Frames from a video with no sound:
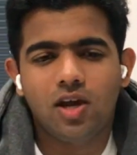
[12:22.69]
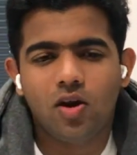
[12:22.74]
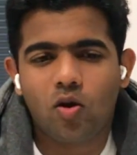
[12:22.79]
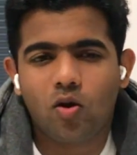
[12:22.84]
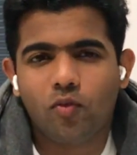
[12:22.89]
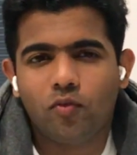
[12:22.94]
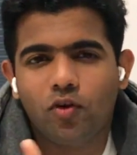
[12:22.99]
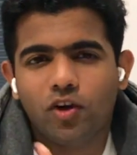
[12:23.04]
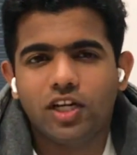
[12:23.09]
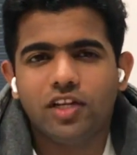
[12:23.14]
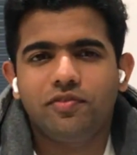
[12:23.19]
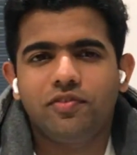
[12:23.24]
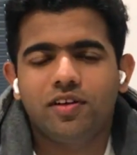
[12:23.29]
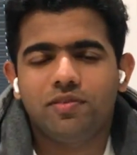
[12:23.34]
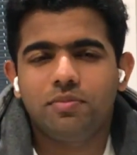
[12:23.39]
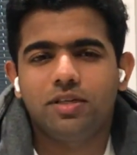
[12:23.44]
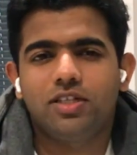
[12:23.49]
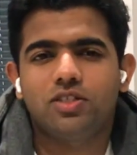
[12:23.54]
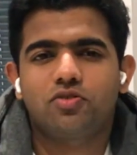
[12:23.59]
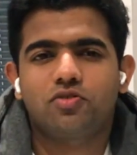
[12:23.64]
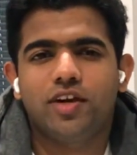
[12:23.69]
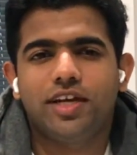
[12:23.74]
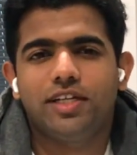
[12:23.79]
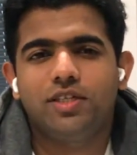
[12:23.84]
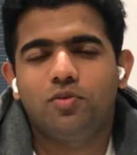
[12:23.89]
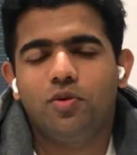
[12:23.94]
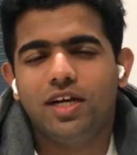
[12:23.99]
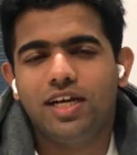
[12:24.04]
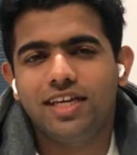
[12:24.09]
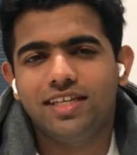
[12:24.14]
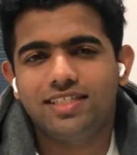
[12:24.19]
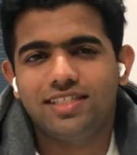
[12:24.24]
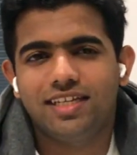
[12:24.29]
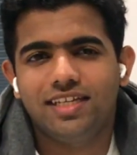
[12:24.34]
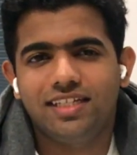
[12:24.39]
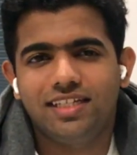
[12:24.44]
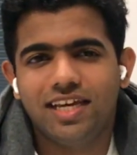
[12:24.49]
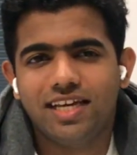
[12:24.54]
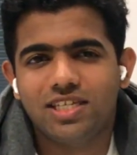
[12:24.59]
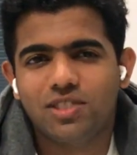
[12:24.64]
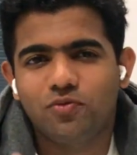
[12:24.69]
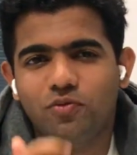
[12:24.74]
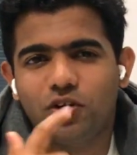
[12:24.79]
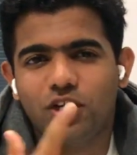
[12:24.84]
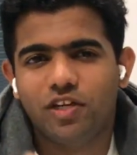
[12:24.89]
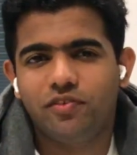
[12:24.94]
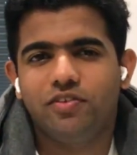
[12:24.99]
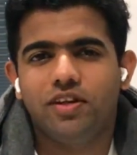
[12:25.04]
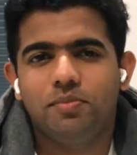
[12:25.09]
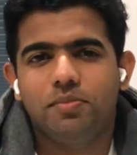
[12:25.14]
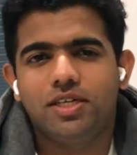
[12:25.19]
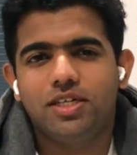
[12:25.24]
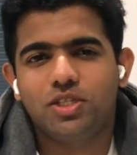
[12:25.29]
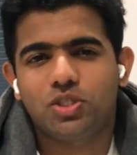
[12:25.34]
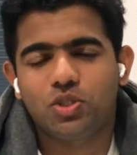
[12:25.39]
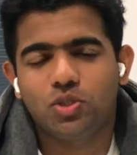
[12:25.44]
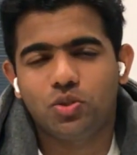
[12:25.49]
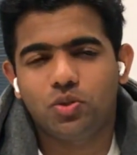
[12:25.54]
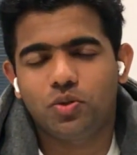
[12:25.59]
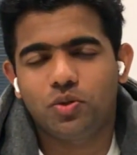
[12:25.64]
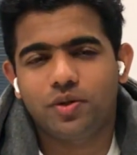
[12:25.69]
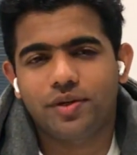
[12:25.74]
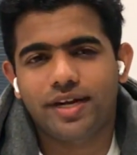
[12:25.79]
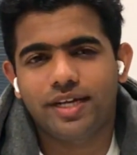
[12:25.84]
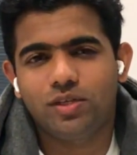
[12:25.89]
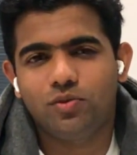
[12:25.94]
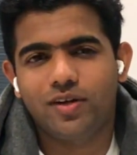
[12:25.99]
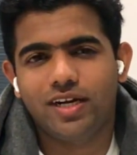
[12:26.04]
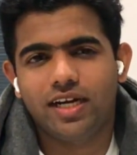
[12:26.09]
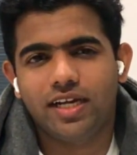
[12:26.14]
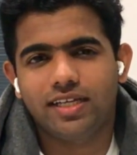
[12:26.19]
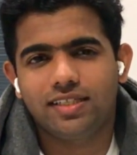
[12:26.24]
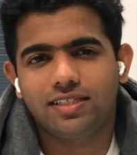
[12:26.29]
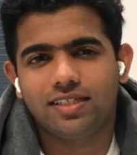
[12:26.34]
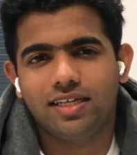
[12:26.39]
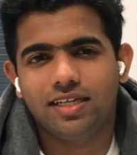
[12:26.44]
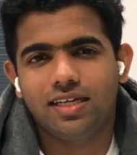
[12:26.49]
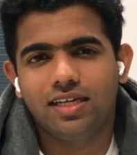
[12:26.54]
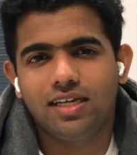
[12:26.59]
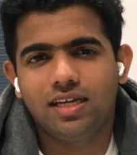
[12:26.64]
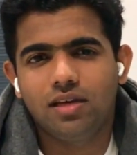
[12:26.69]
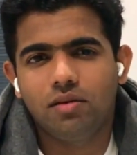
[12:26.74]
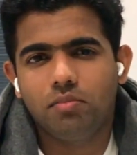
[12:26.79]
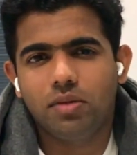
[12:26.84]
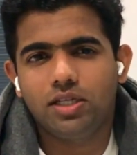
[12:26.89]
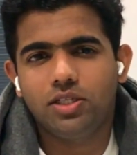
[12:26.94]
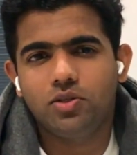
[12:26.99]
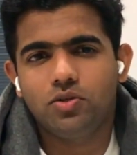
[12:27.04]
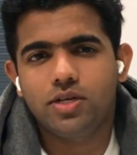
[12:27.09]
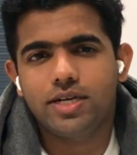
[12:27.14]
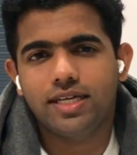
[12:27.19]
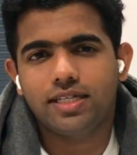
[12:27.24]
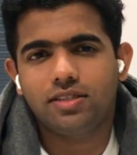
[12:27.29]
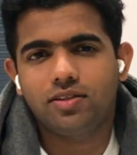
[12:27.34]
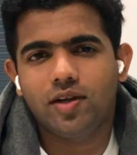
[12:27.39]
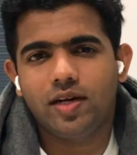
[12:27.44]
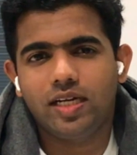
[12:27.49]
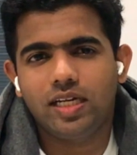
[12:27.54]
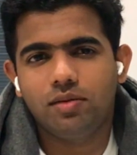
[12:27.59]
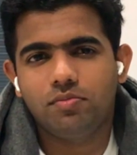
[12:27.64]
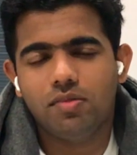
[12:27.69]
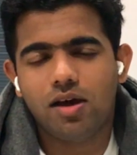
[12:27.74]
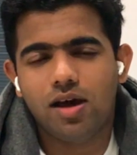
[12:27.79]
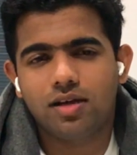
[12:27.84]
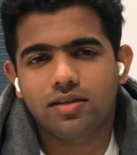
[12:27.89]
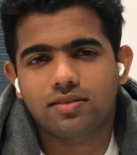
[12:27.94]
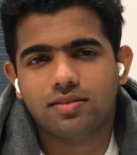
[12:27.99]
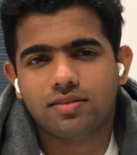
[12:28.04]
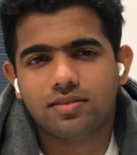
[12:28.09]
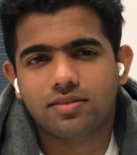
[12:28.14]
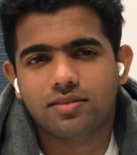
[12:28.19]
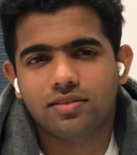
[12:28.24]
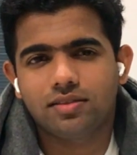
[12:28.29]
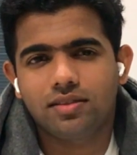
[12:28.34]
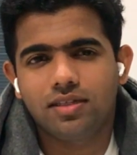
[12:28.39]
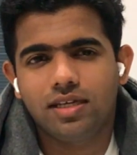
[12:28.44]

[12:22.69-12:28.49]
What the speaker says: or 45 minutes write one essay, next 45 minutes to write one essay, but you get 30 marks,